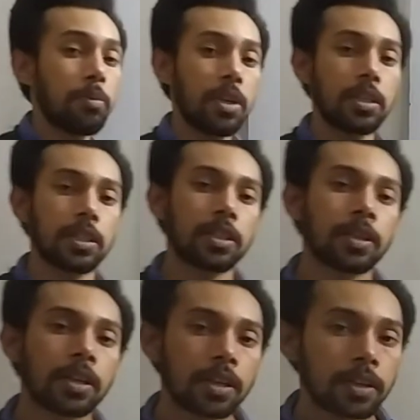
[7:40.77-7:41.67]
emitted.
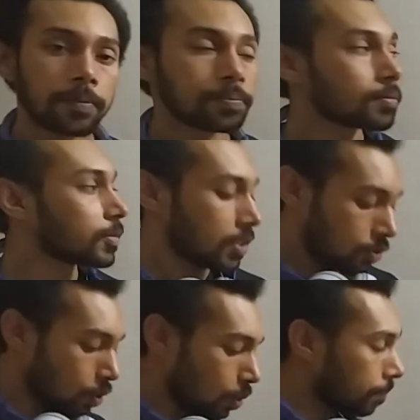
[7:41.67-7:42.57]

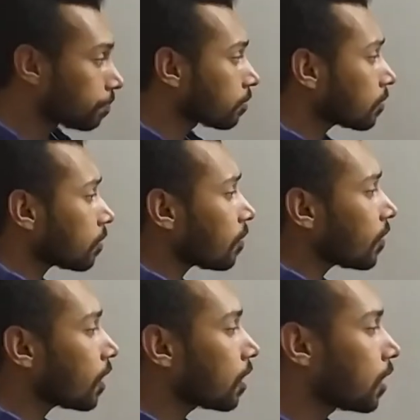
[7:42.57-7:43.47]
So
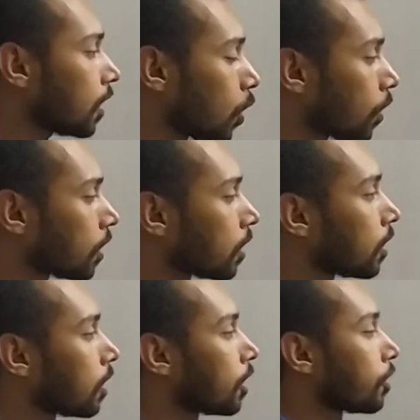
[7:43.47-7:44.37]
look,
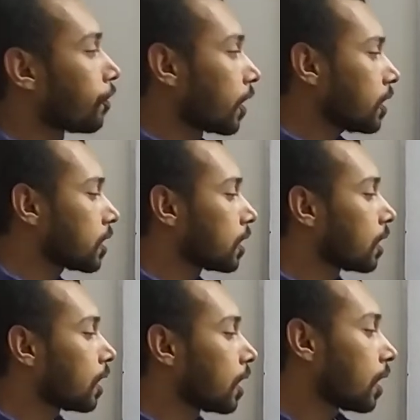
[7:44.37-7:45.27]
first
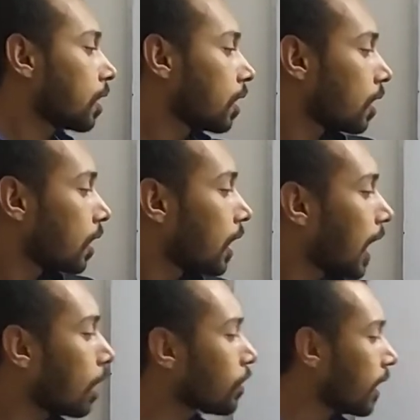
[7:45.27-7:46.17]

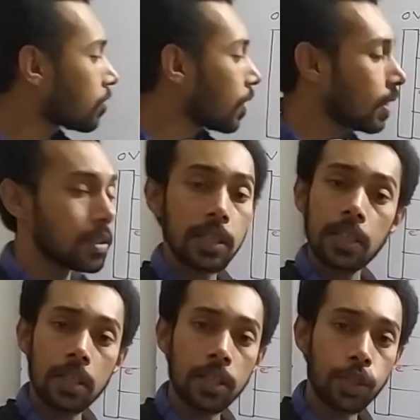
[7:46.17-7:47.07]
how the X-rays
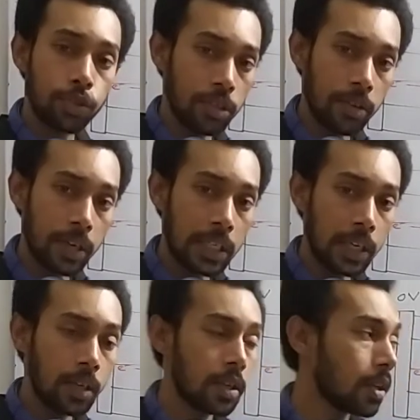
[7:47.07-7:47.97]
are
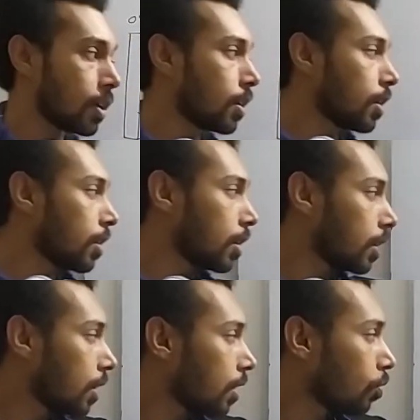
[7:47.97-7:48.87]
generated.
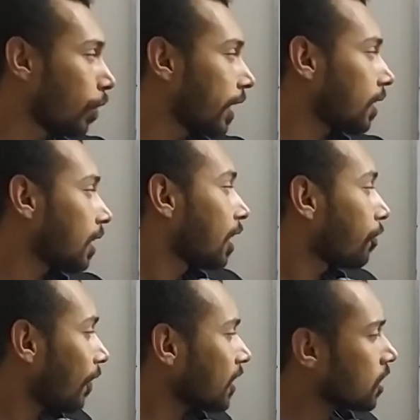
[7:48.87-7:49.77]
When
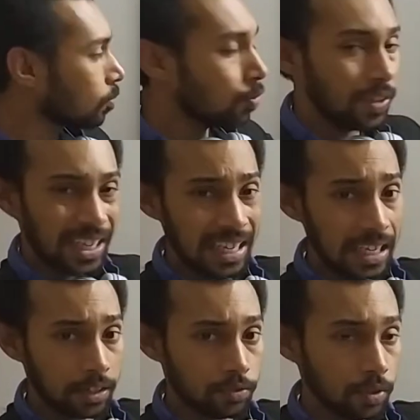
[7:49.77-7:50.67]
fast moving
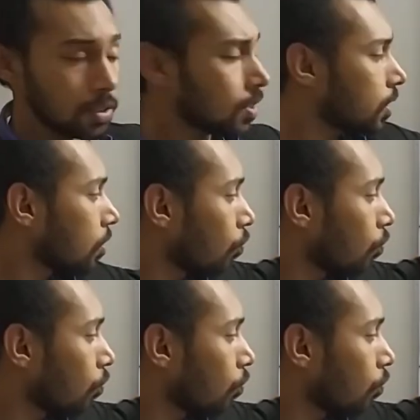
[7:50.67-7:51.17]
electrons